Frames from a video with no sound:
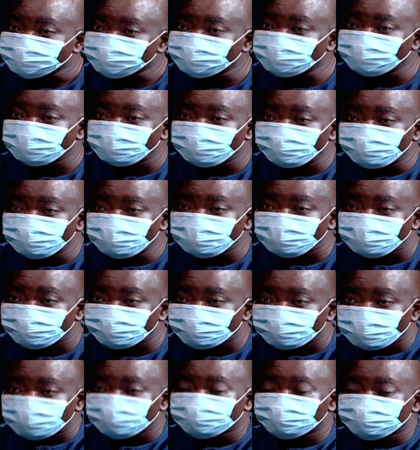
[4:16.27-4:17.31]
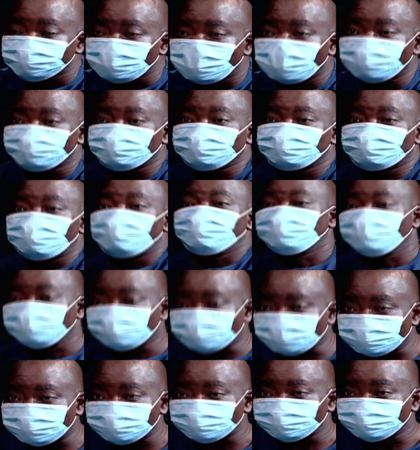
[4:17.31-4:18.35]
So even if, those that have been
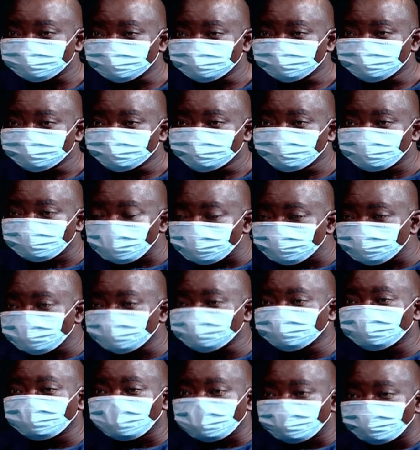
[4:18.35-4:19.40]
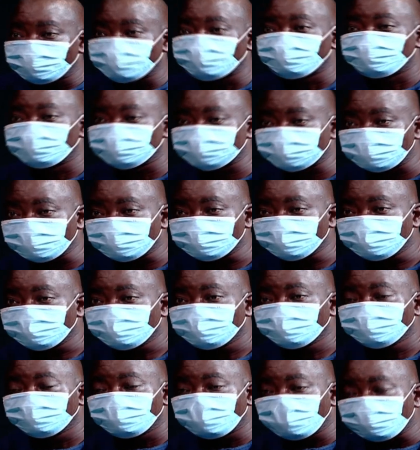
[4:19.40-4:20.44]
completed, -hmm. because there's lack of water,
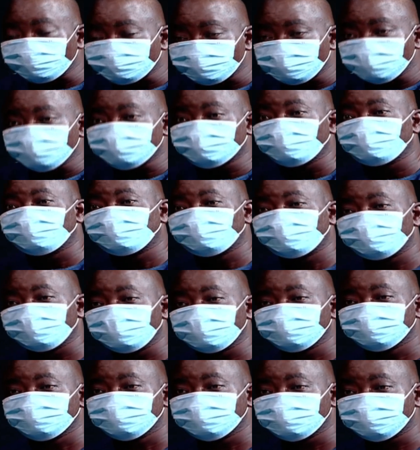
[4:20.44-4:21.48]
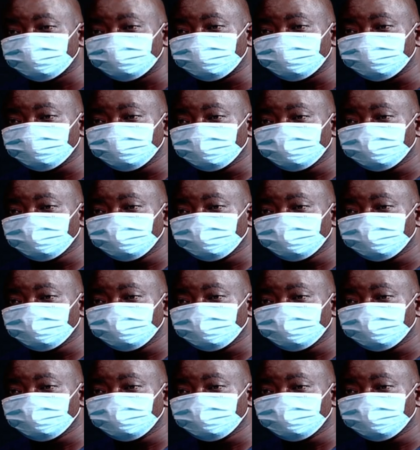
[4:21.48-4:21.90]
absence of electricity,